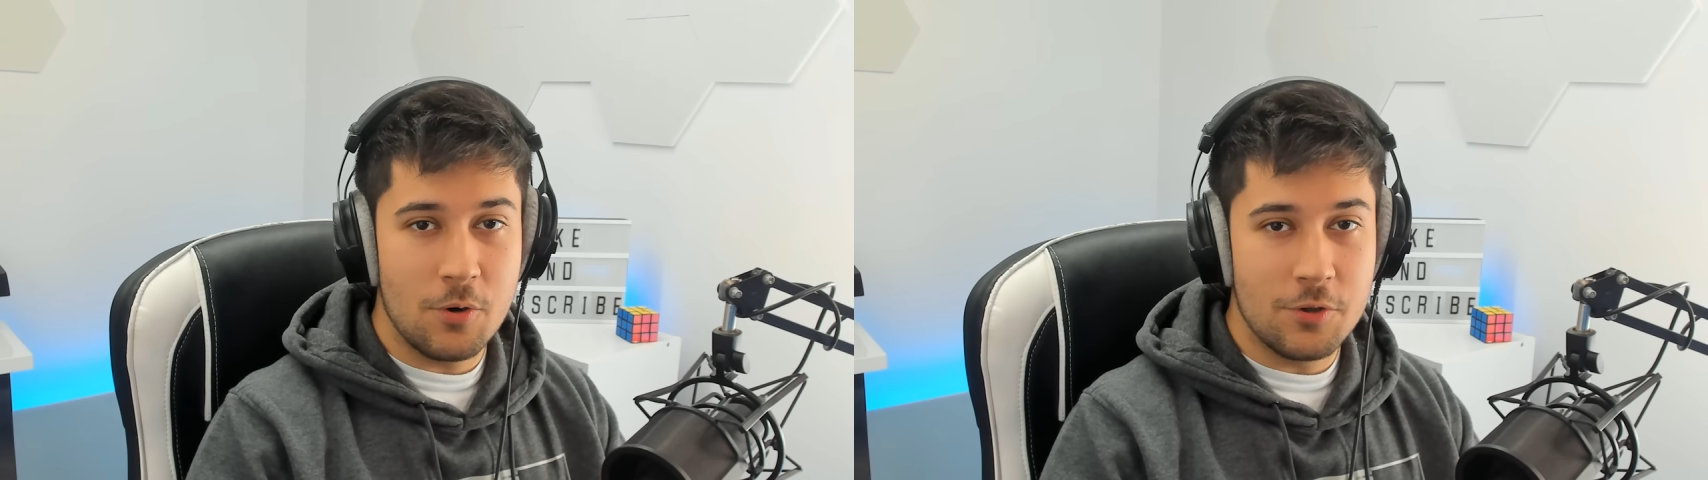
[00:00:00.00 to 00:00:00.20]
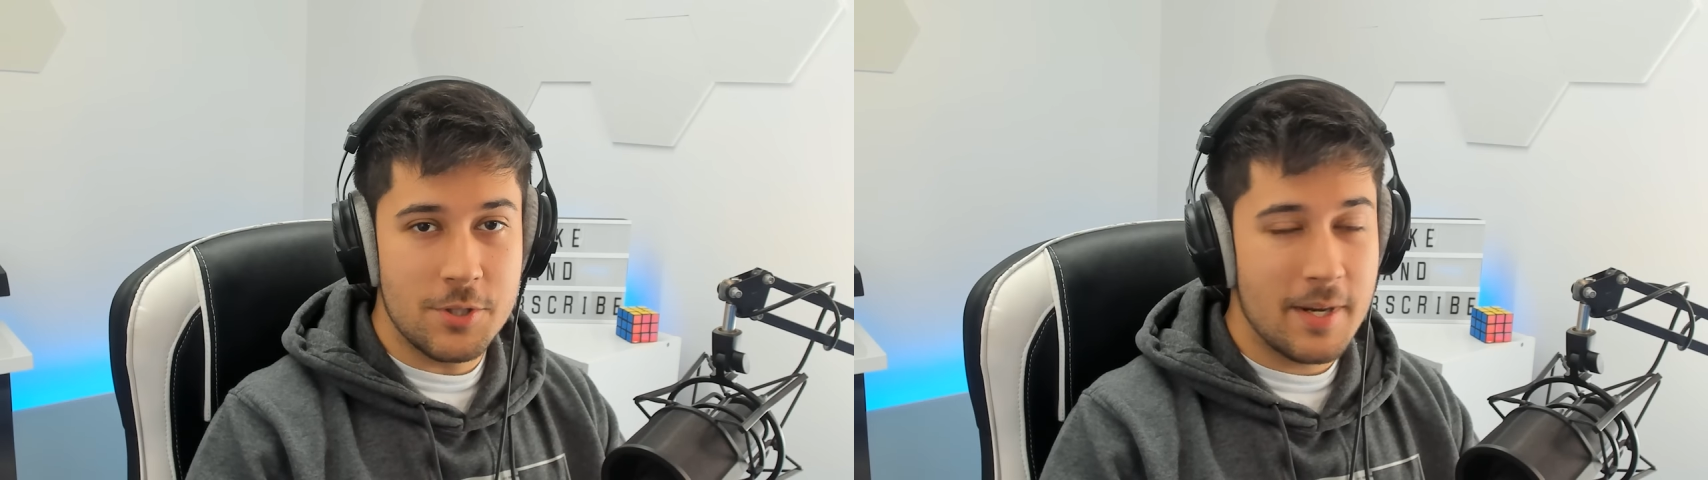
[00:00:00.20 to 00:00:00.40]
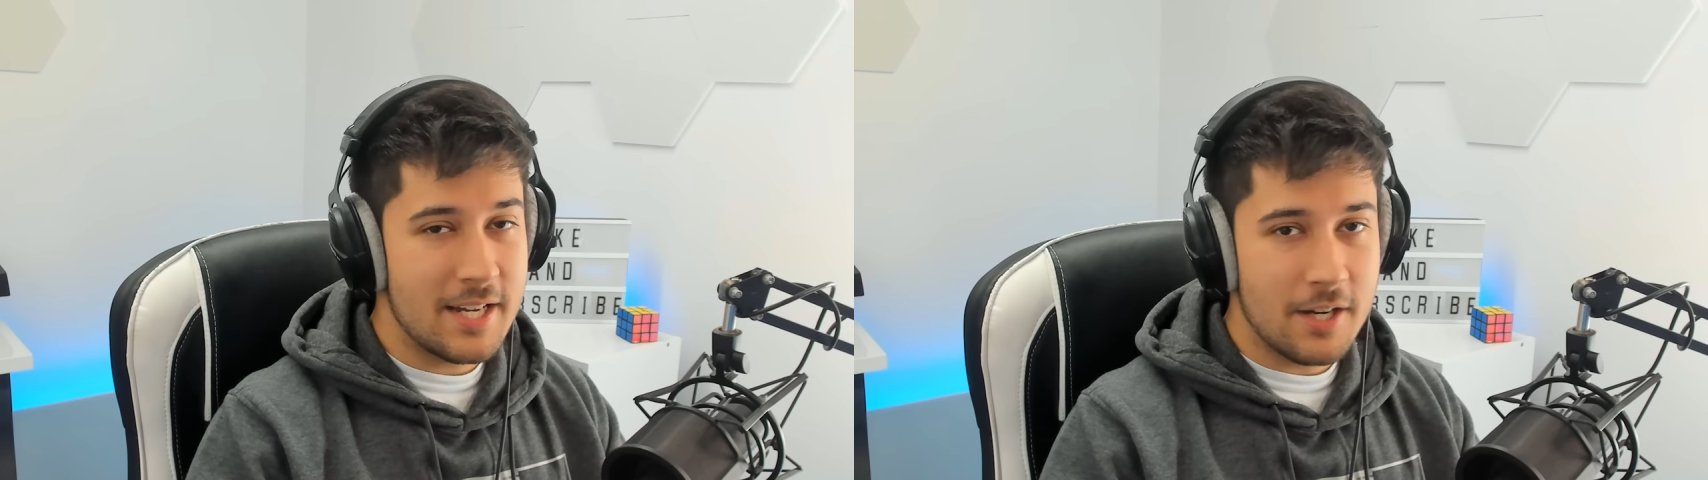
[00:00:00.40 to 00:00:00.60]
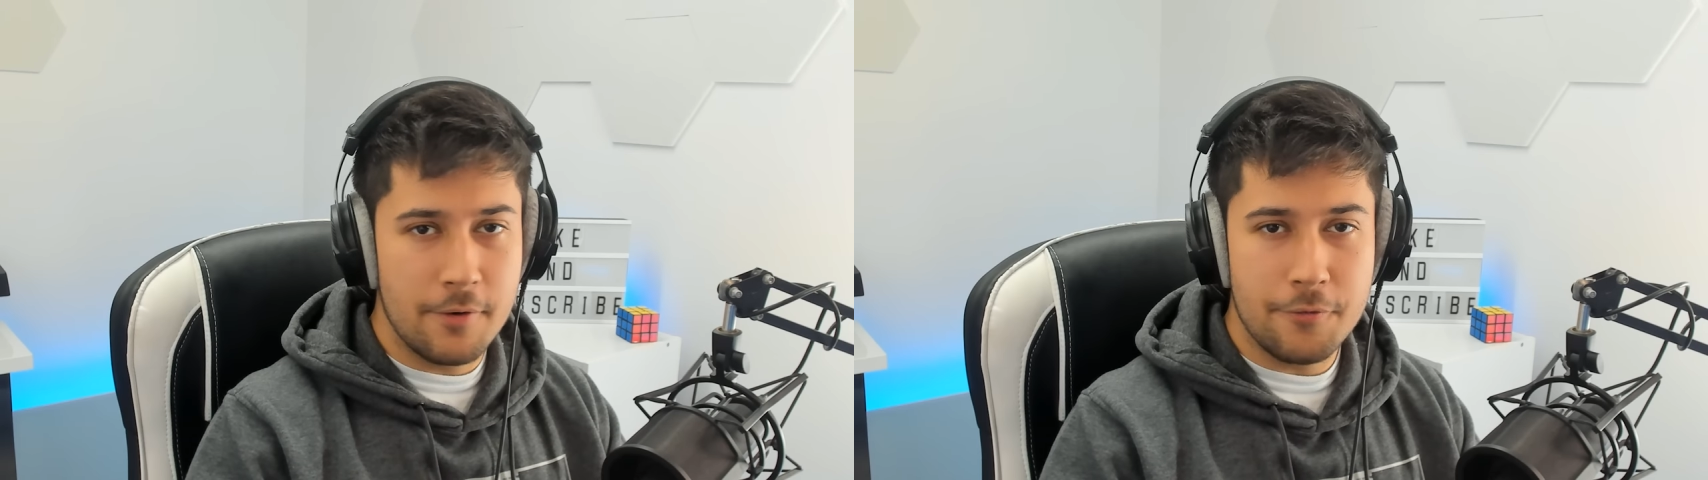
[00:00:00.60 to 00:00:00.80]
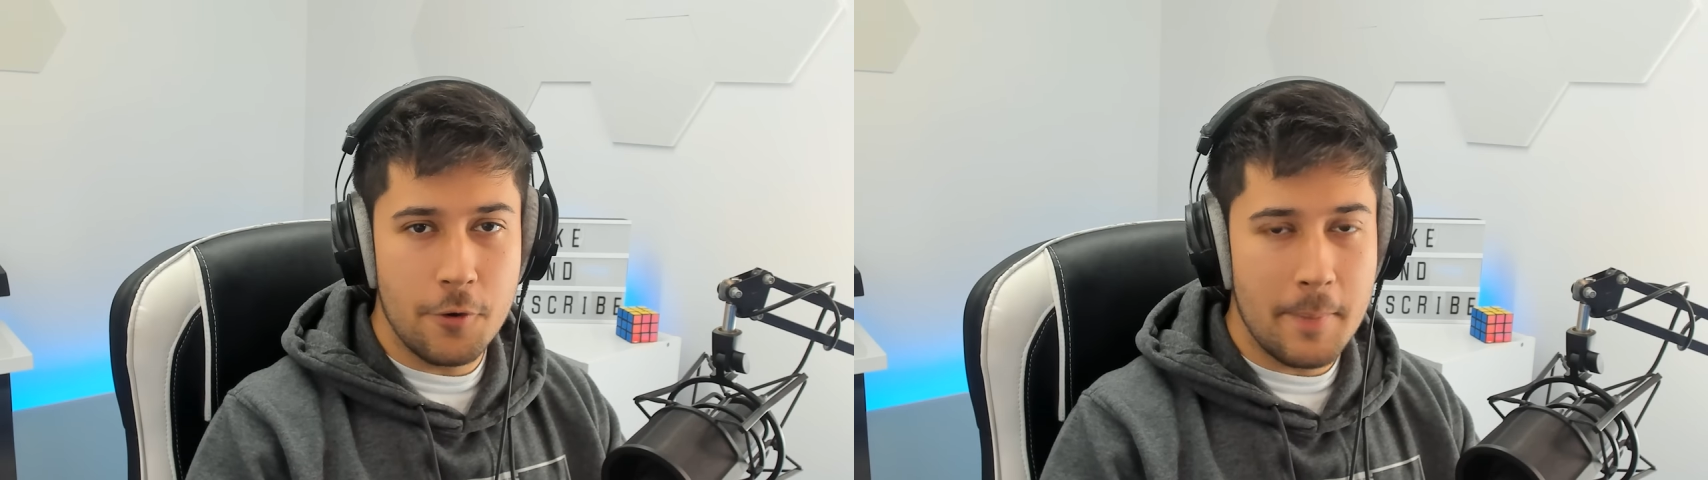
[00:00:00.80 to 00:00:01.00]
or do any kind
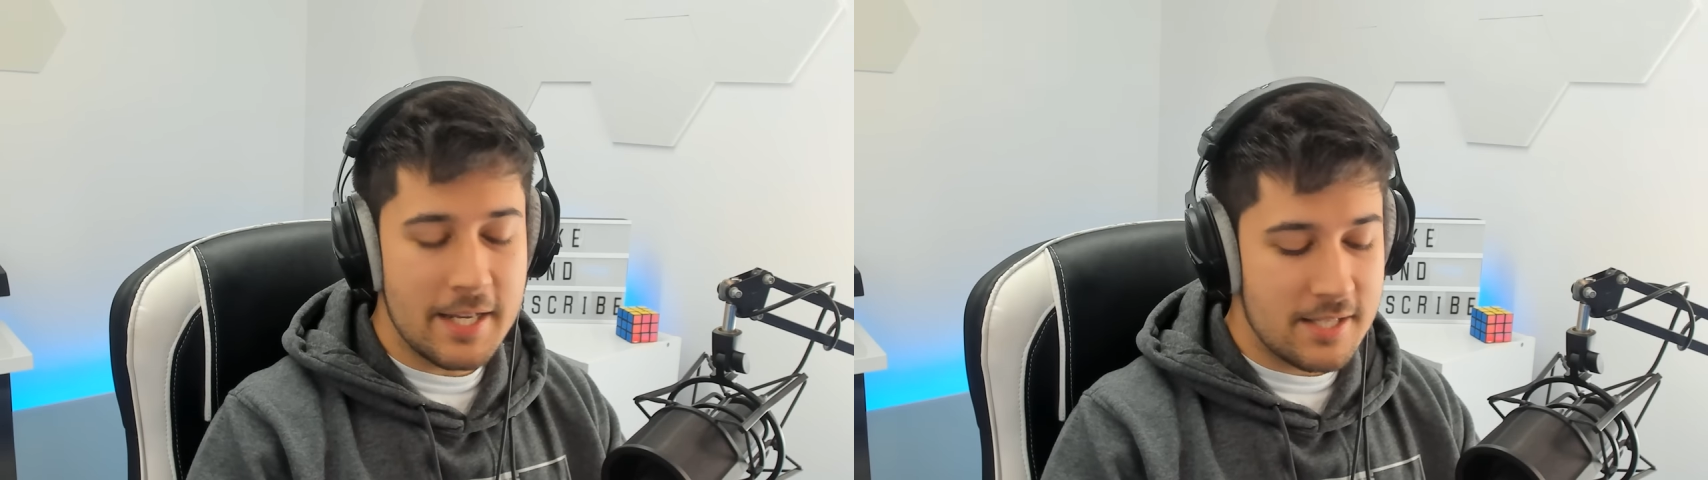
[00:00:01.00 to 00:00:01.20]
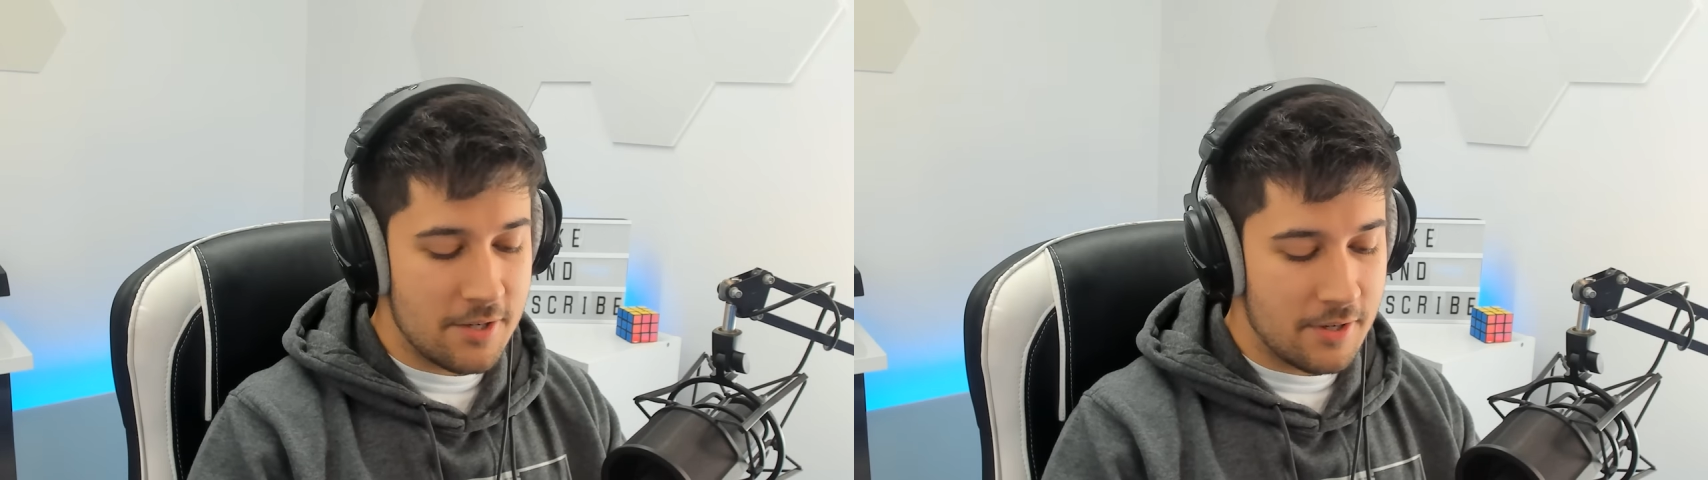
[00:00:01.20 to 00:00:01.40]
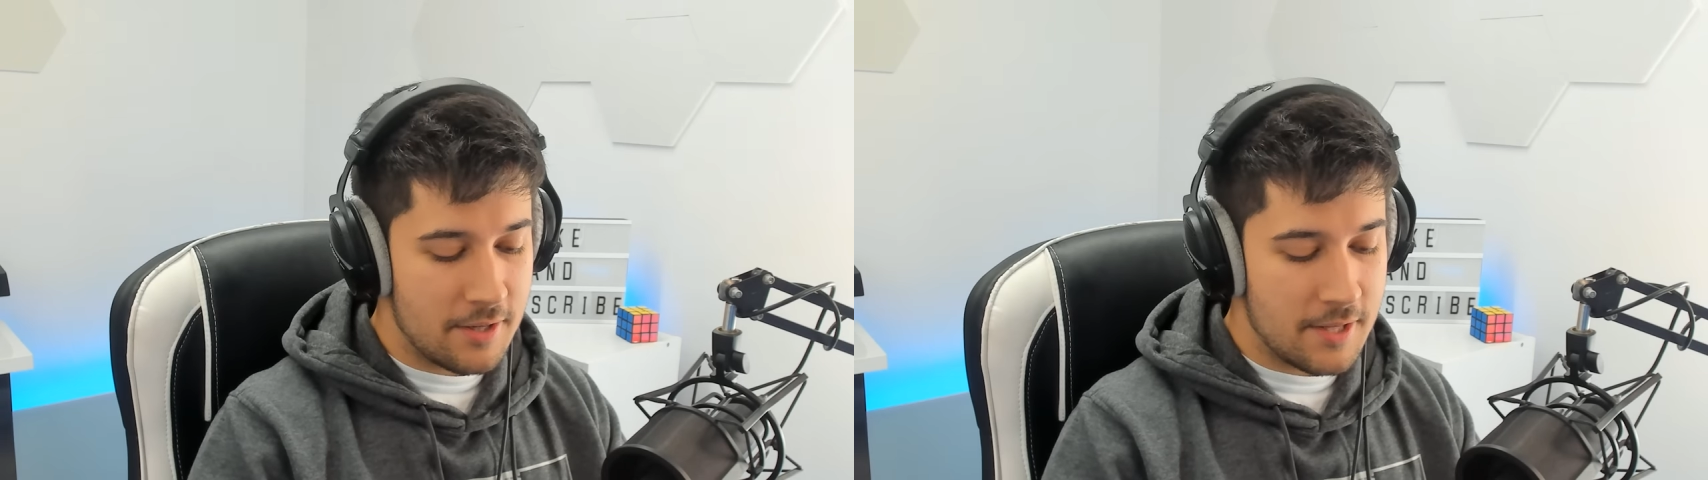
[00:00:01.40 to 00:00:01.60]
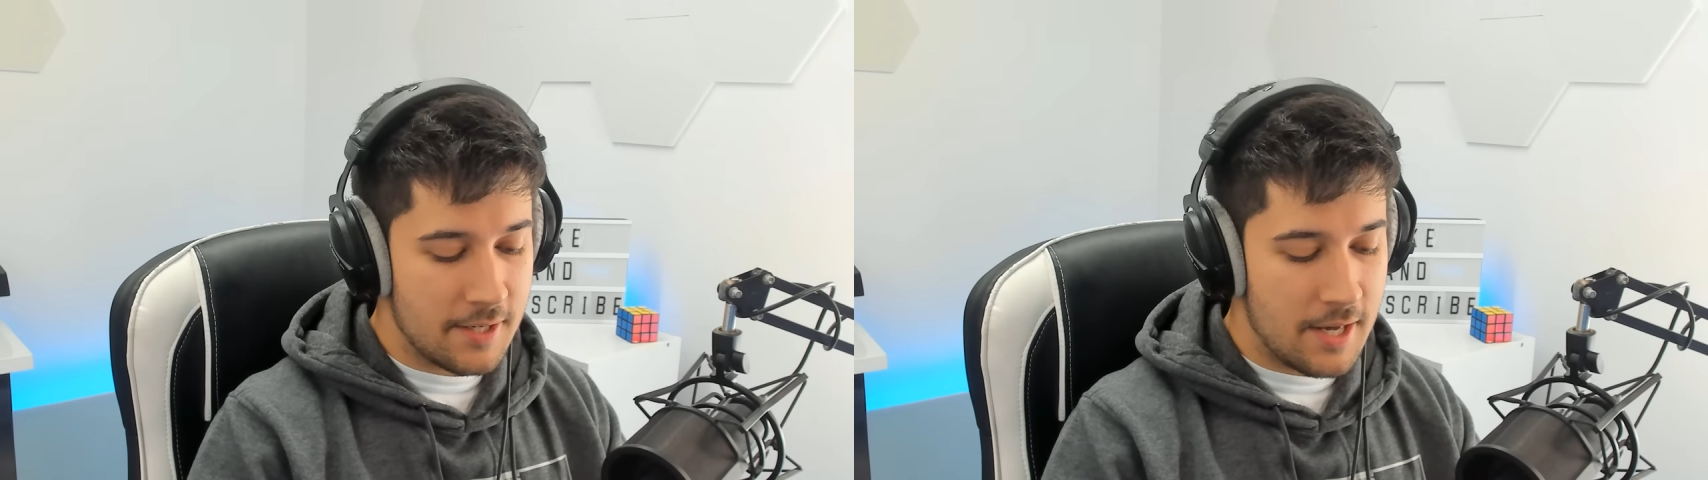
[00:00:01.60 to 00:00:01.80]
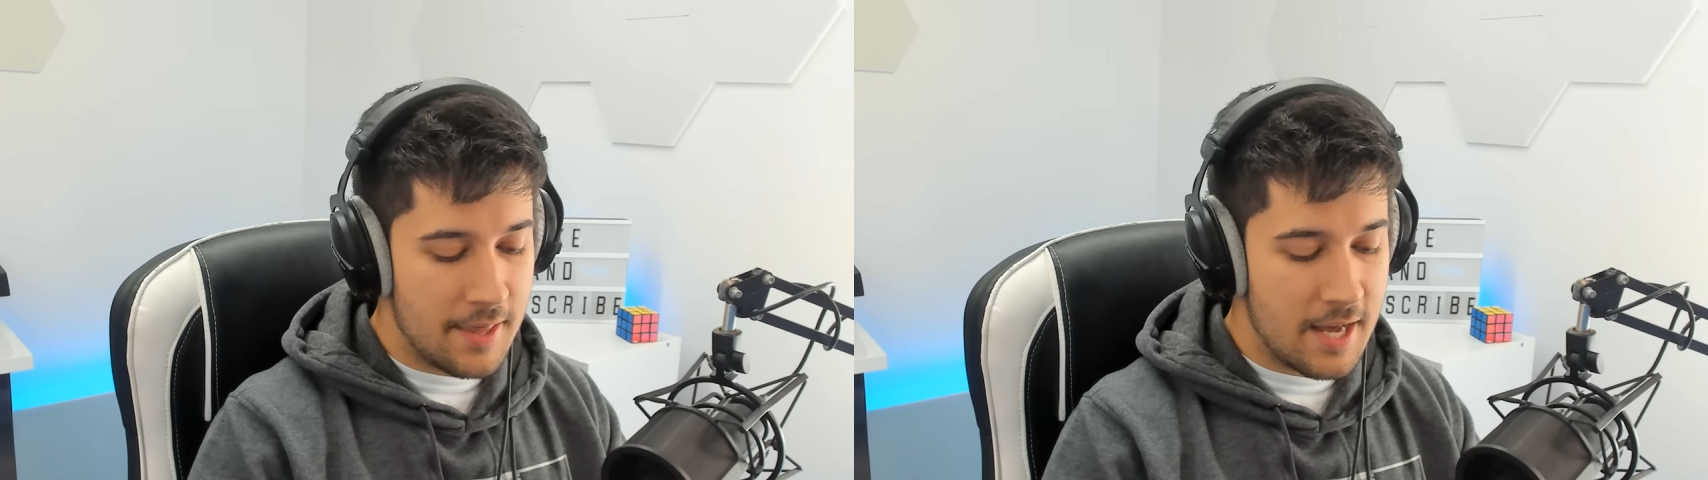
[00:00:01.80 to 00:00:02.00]
of formatting or anything
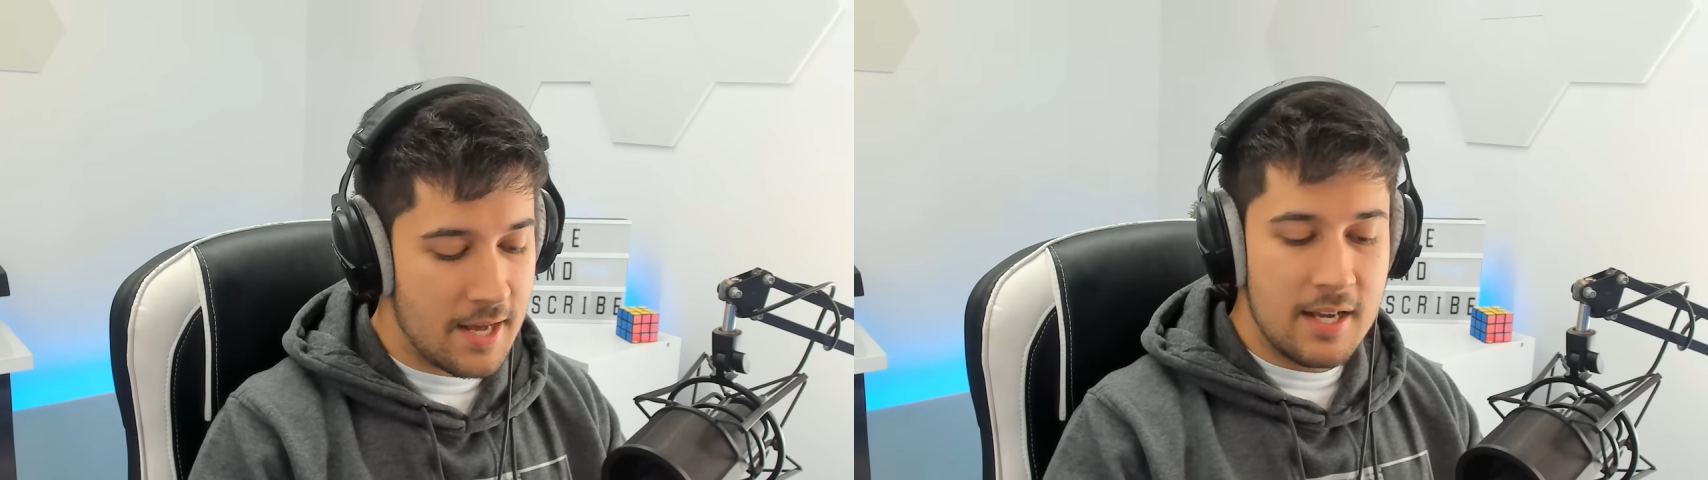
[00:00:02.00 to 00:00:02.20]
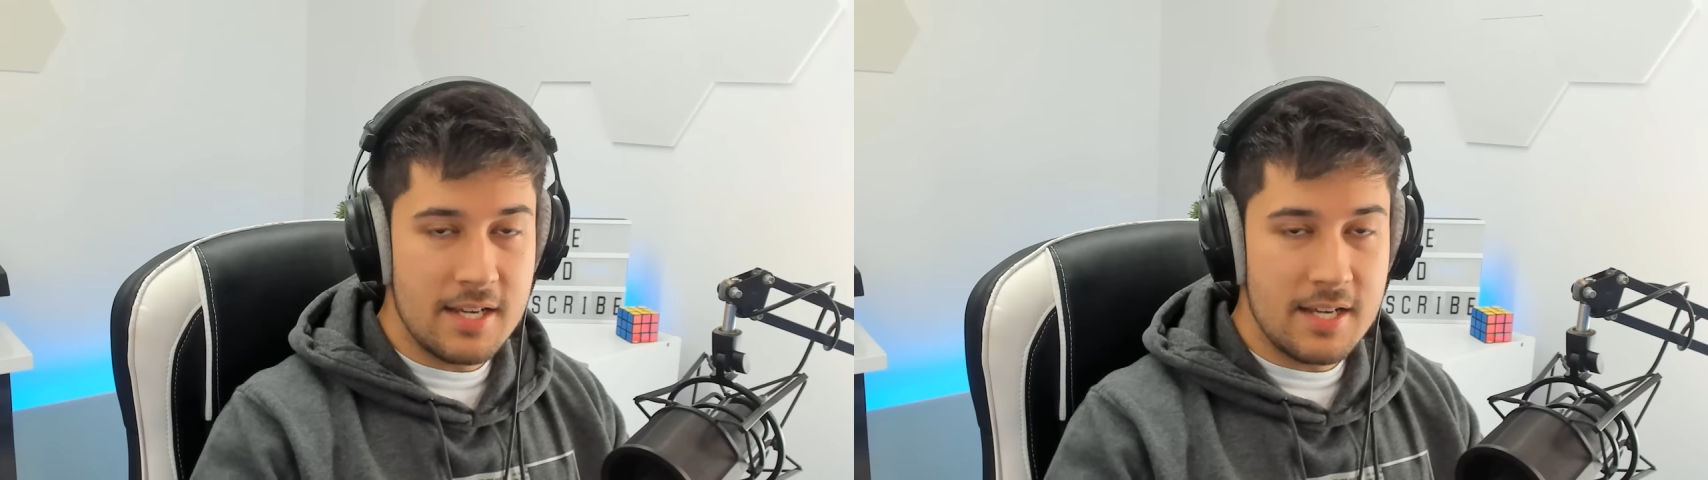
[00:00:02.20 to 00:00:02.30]
like that.